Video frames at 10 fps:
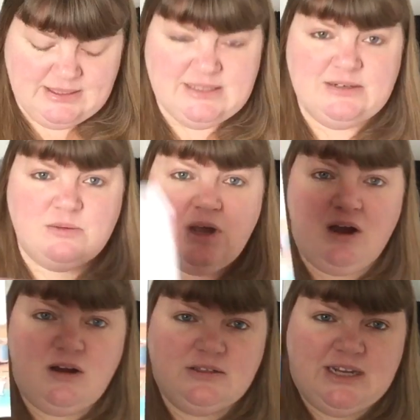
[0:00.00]
this little
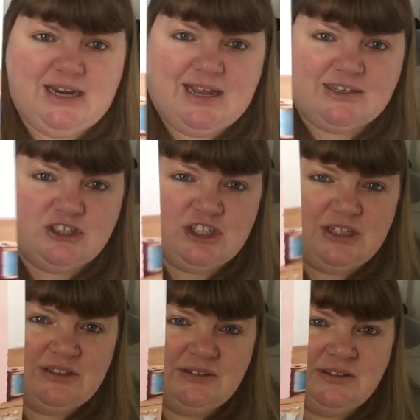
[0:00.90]
card
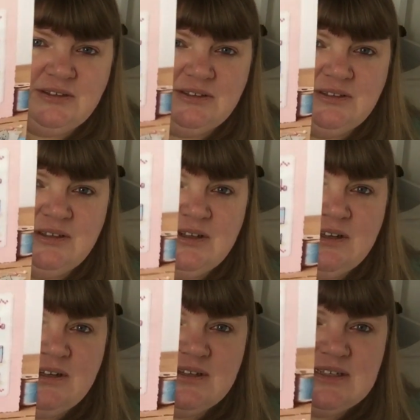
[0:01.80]
collection.
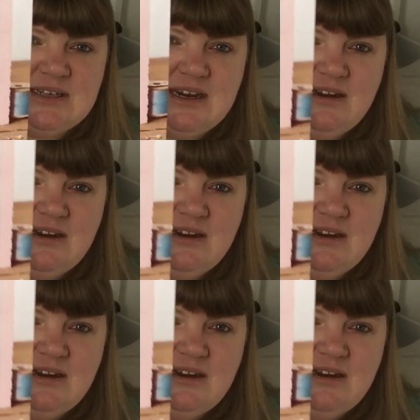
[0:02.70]
So they're